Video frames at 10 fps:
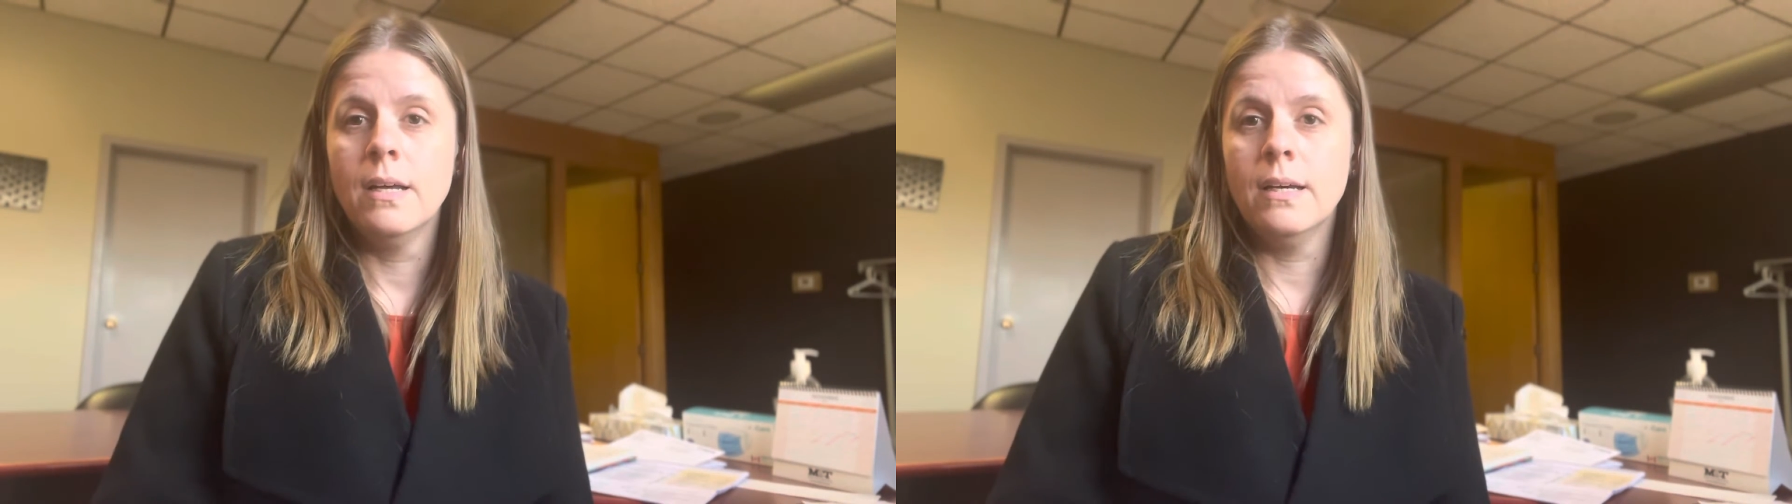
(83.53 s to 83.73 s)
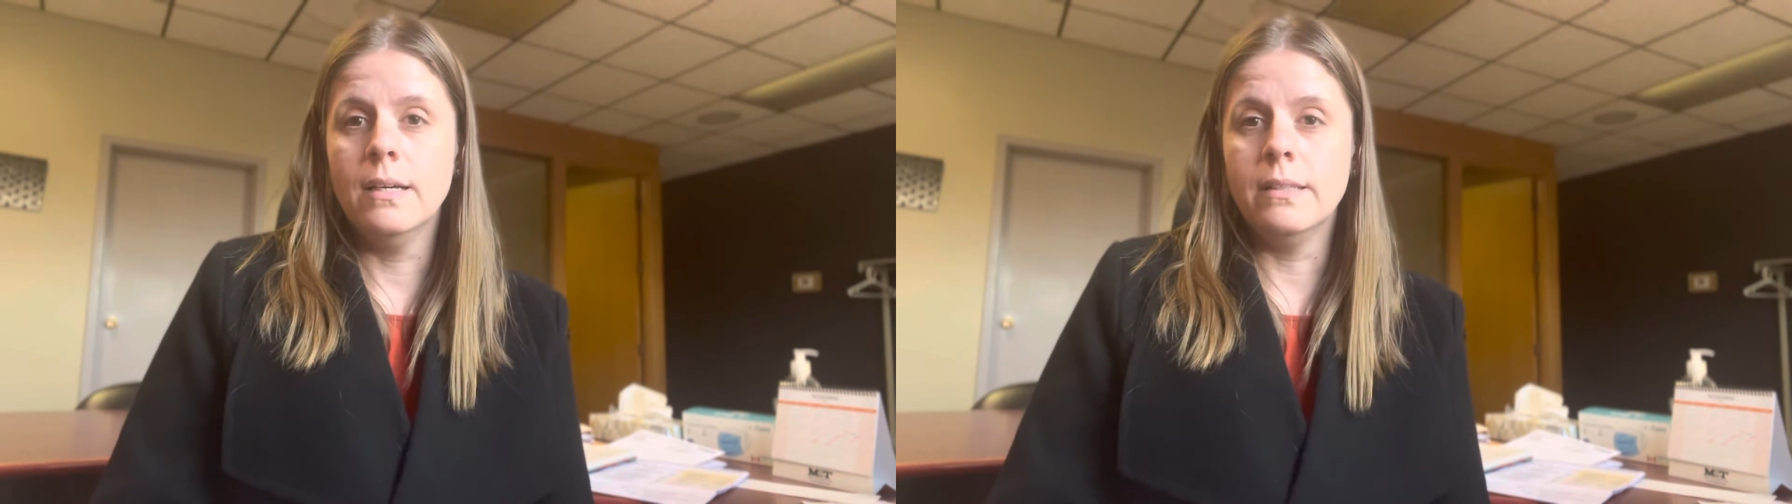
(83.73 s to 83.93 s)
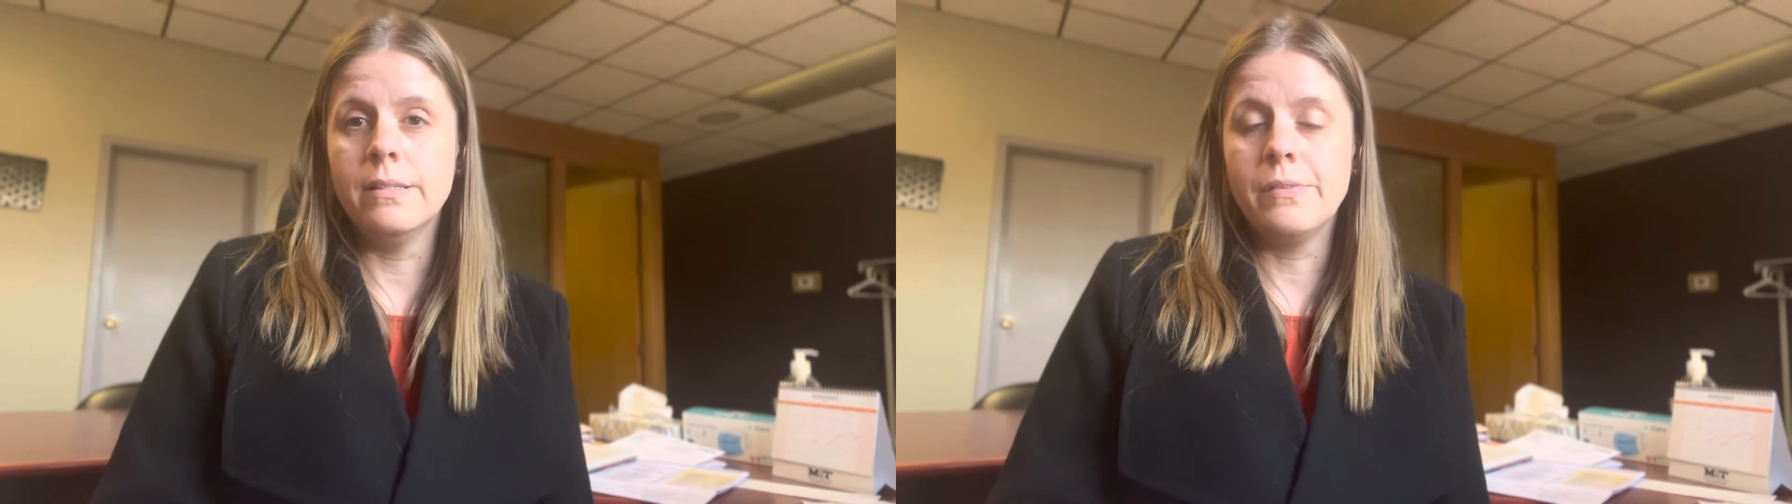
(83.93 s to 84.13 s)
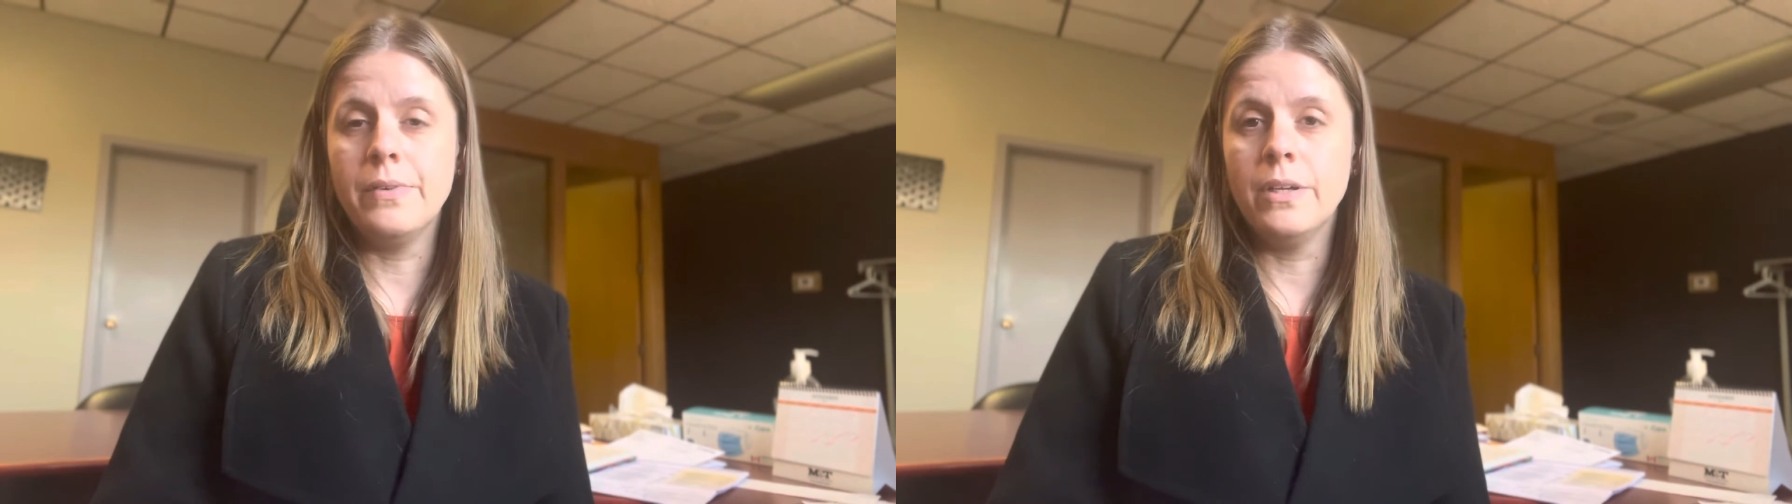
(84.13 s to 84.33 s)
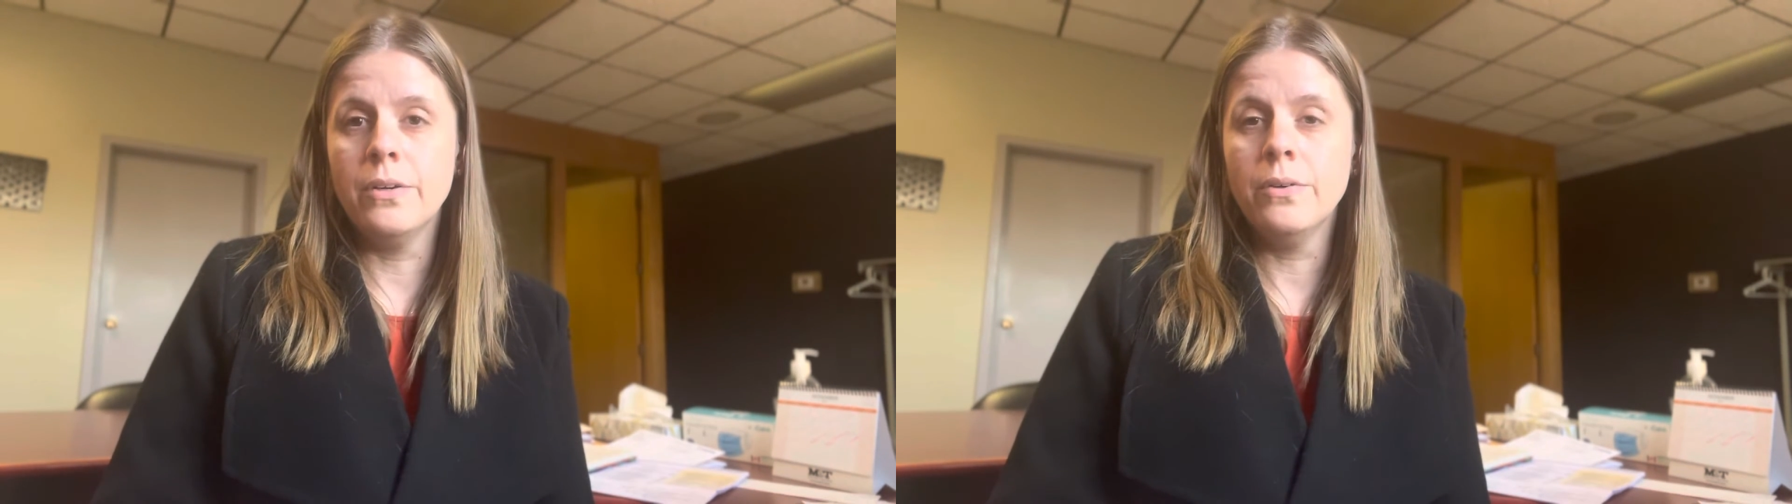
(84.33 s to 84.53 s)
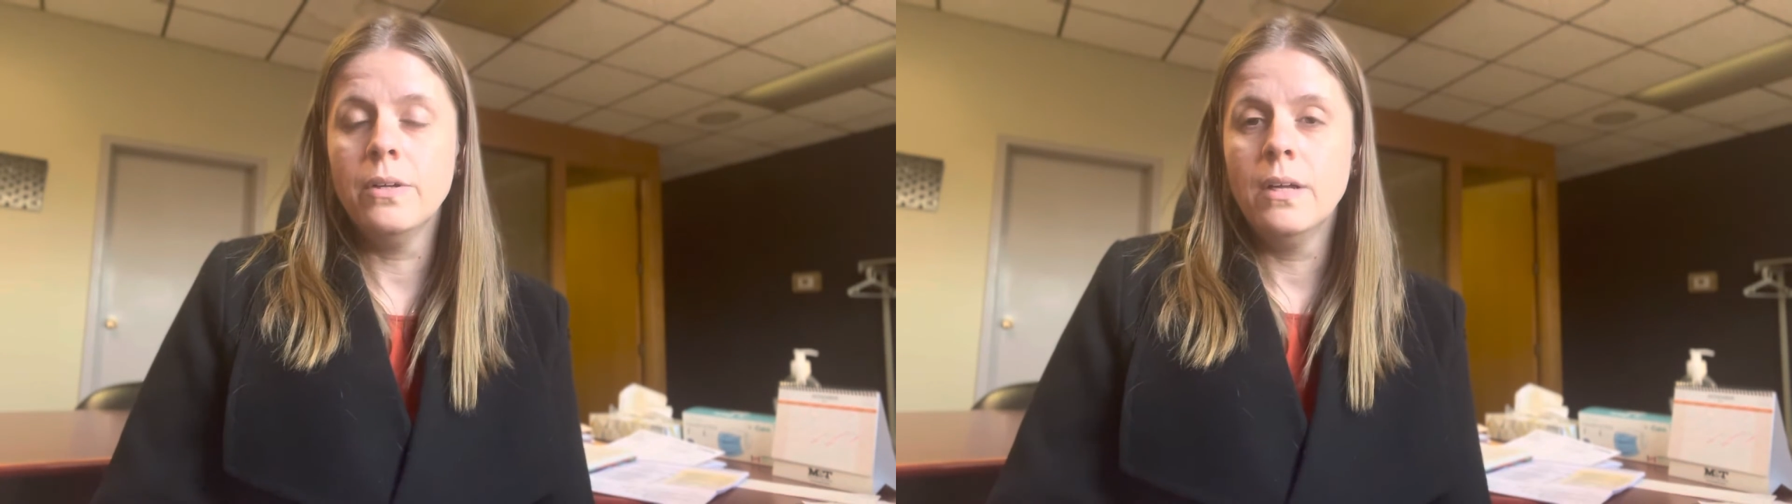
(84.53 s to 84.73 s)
video.